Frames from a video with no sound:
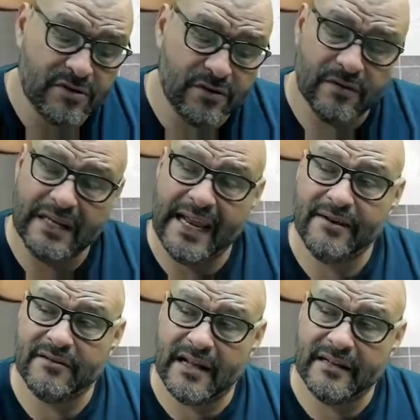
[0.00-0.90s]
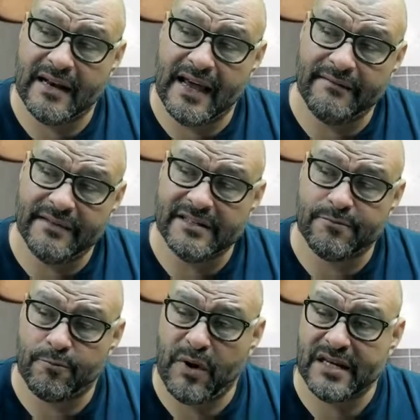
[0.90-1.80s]
So later down the line, this
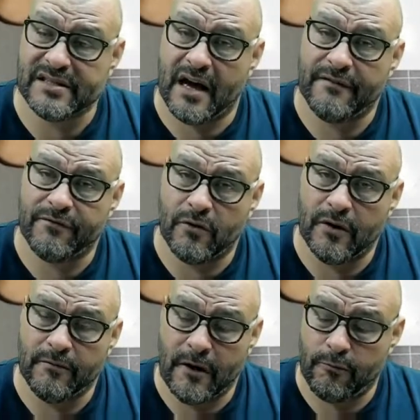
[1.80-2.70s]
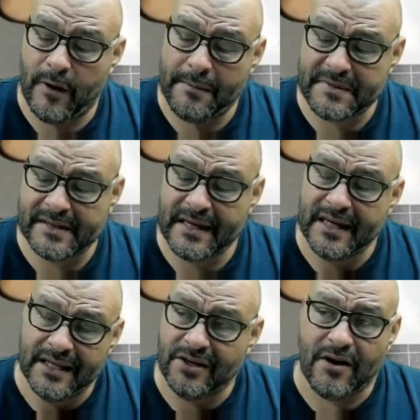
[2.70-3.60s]
breaks off or it rips, you can